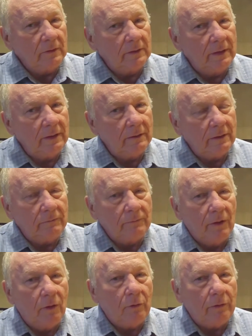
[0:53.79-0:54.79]
little of
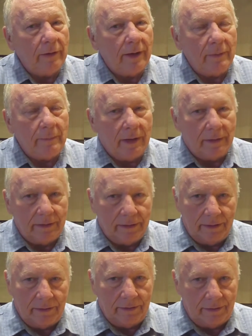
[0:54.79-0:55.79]
no crime out in
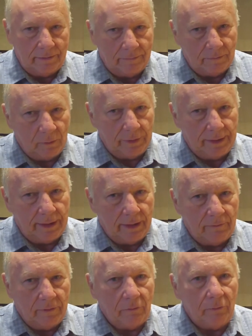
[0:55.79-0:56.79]
the area. We
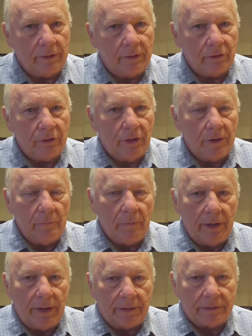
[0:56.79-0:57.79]
have a real good
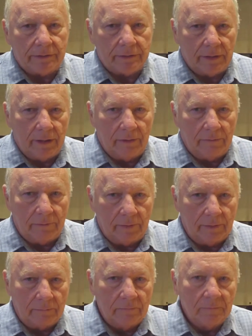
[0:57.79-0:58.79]
mix of
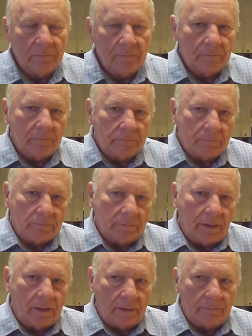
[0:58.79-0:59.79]

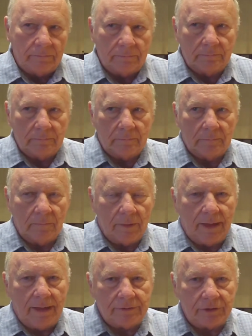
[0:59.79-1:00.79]
uh, uh,
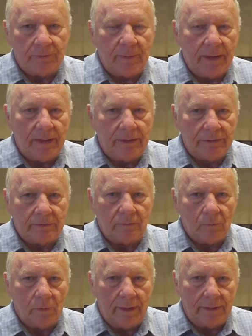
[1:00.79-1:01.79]
blacks, Hispanics,
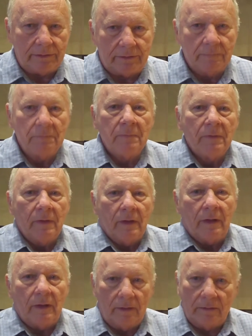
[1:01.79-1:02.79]
whites,
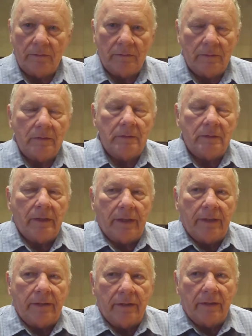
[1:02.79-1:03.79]

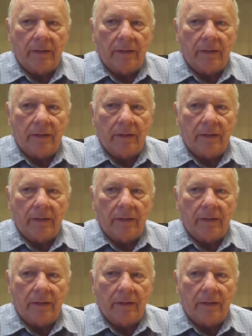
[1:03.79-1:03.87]
uh, and